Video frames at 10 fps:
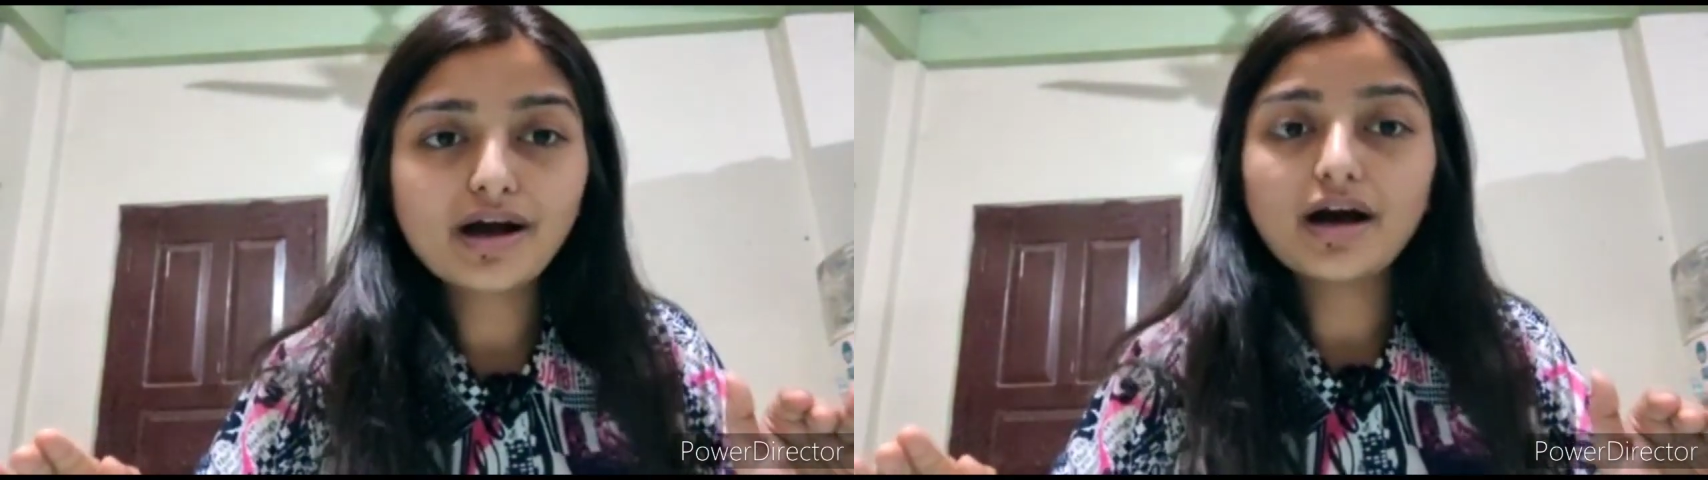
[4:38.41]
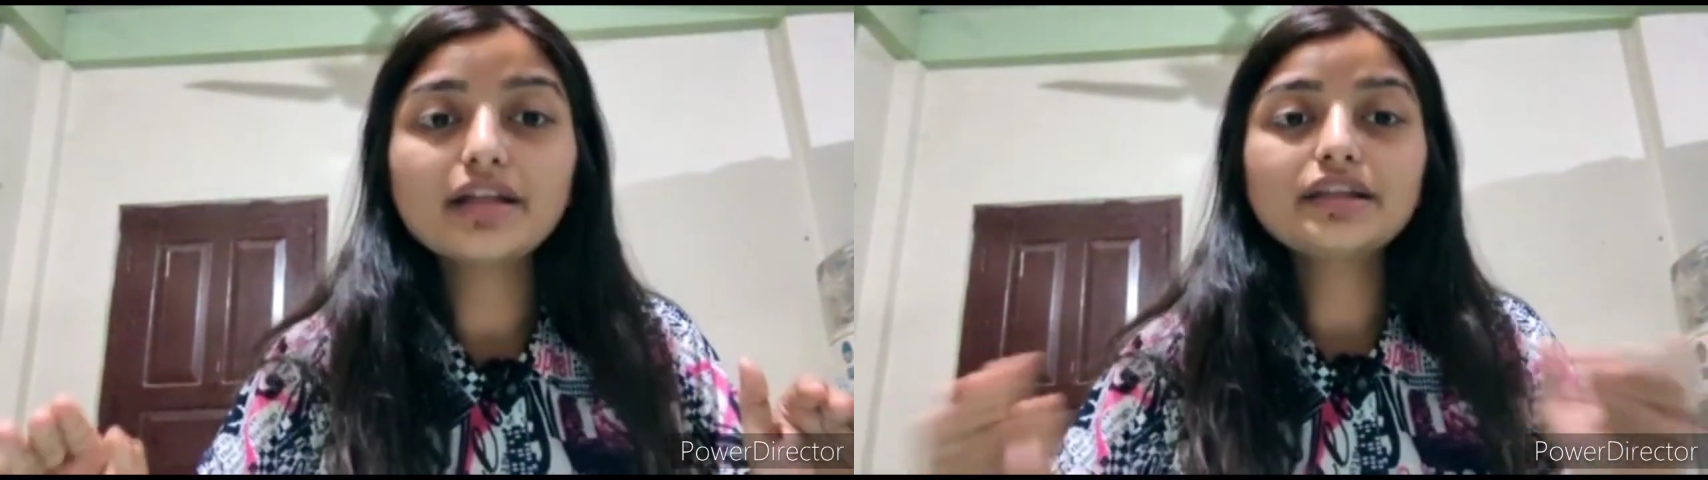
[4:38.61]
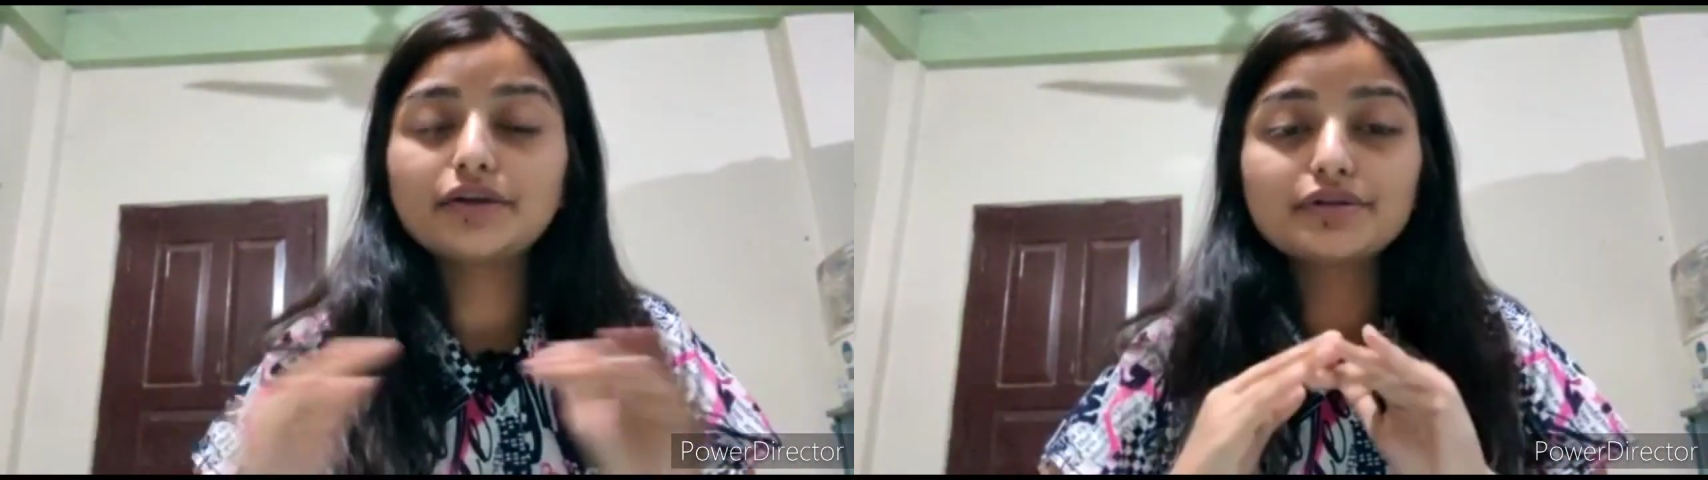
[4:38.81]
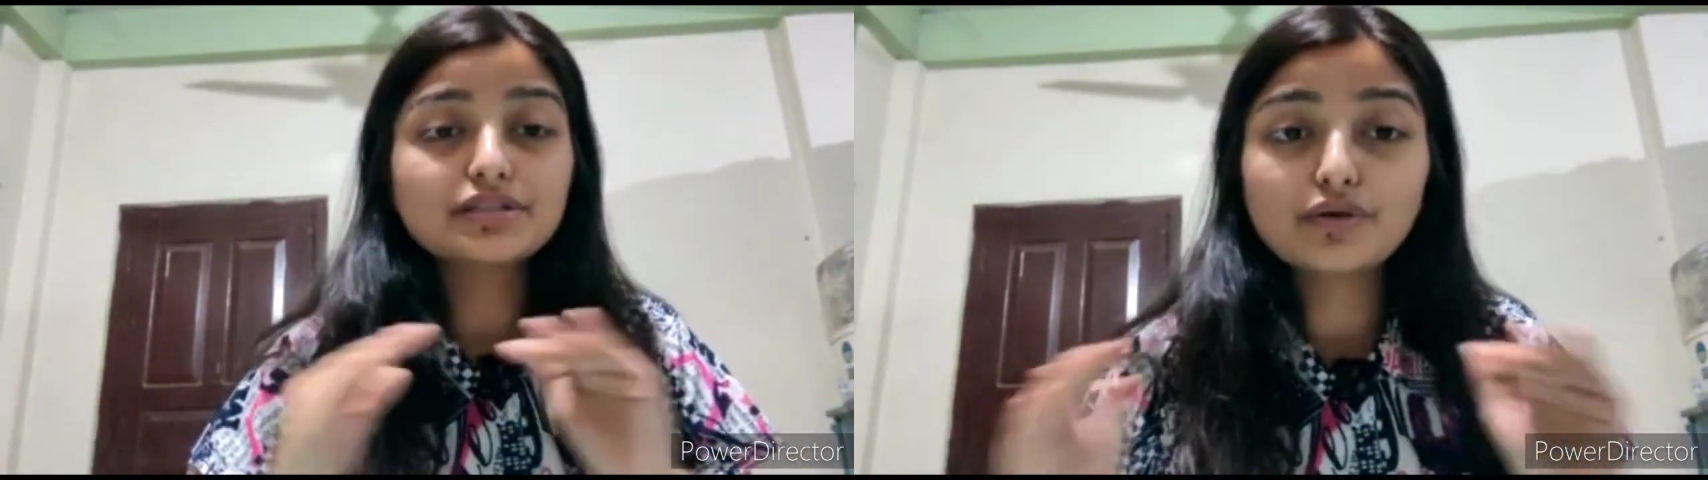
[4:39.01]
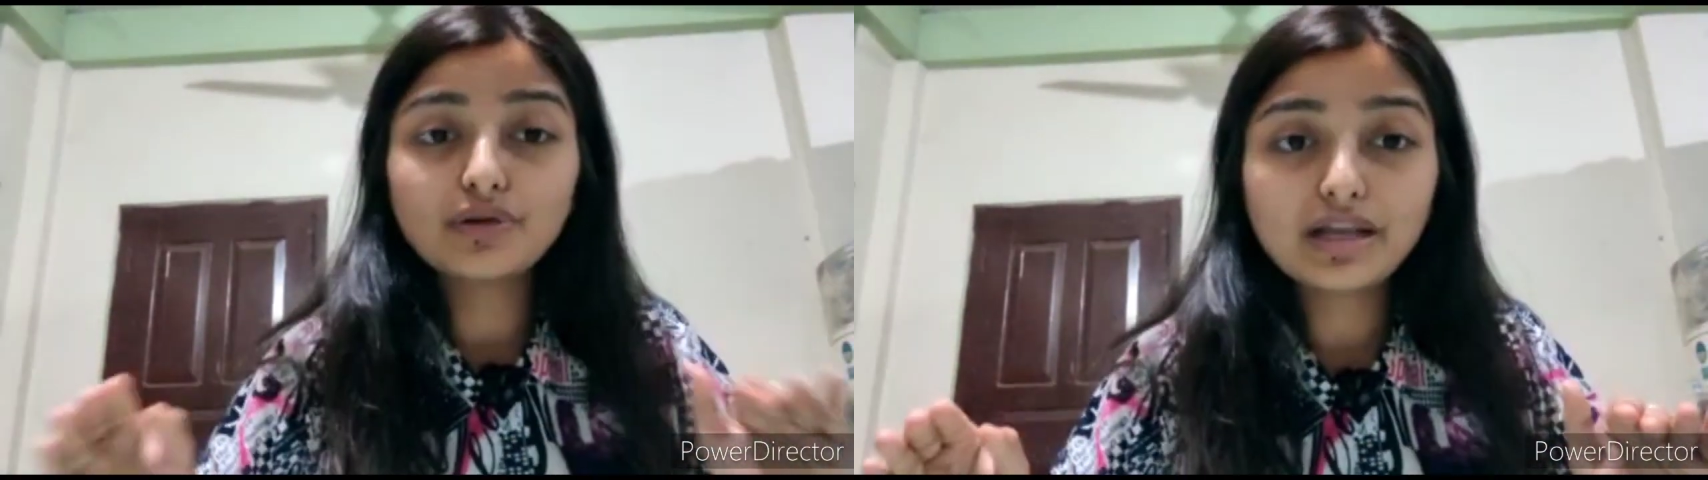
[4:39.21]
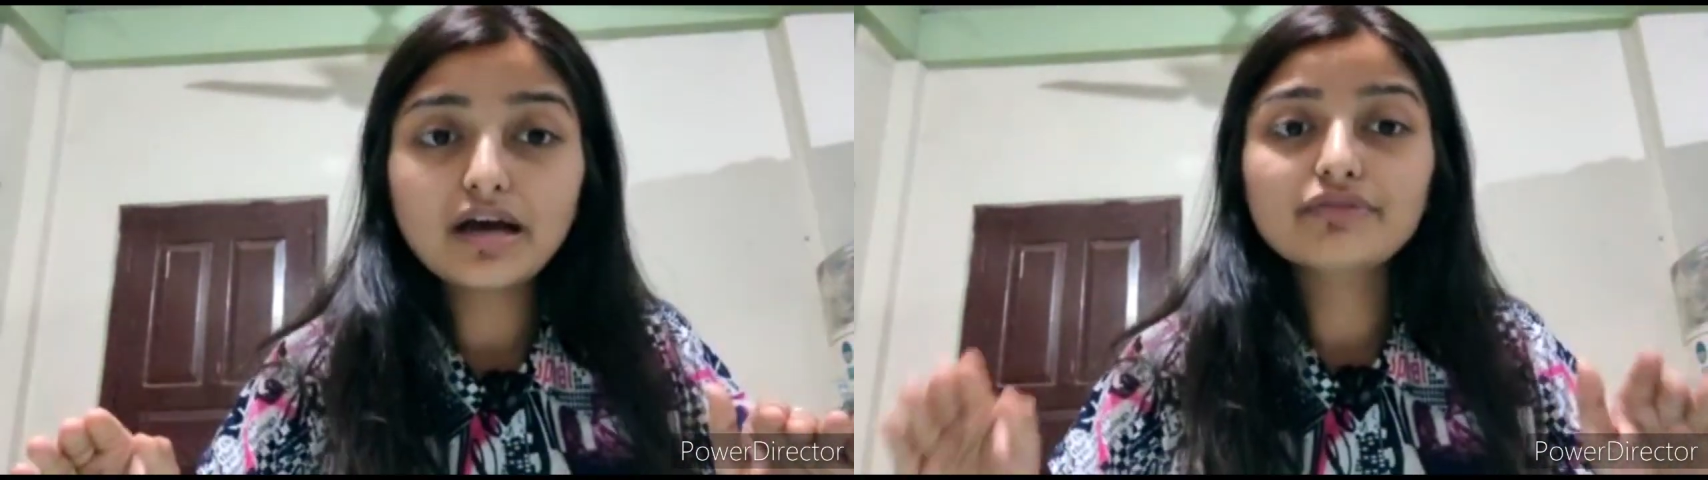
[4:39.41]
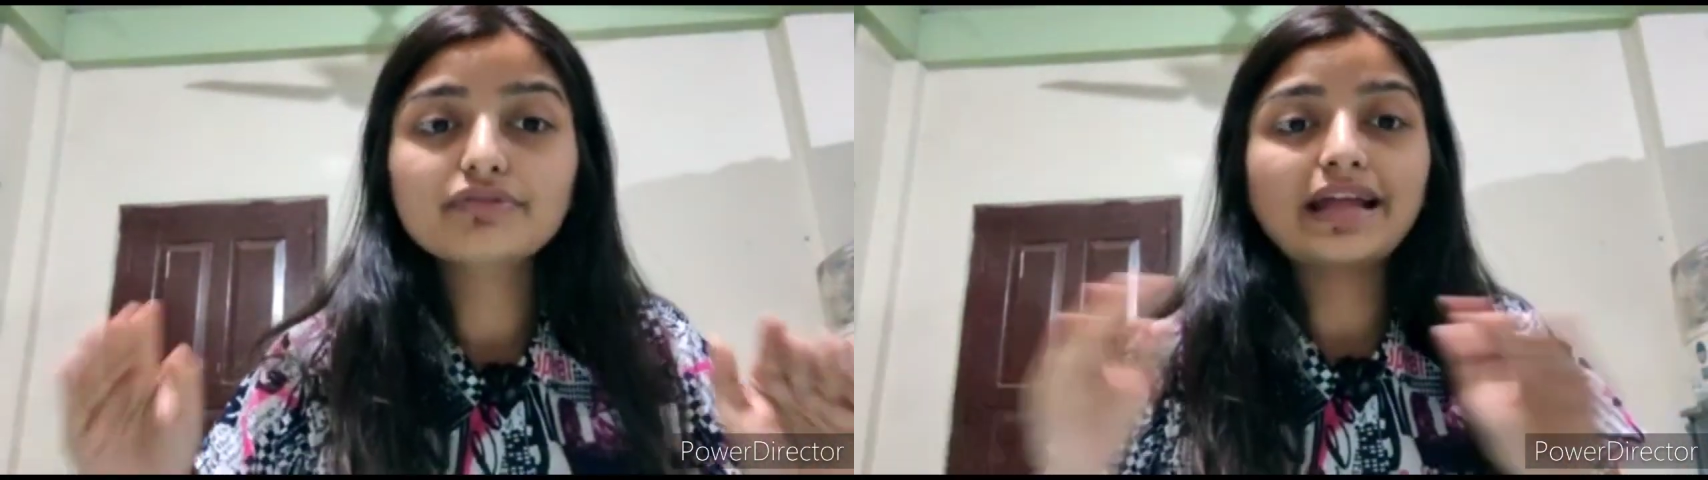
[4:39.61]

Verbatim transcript: god there is no love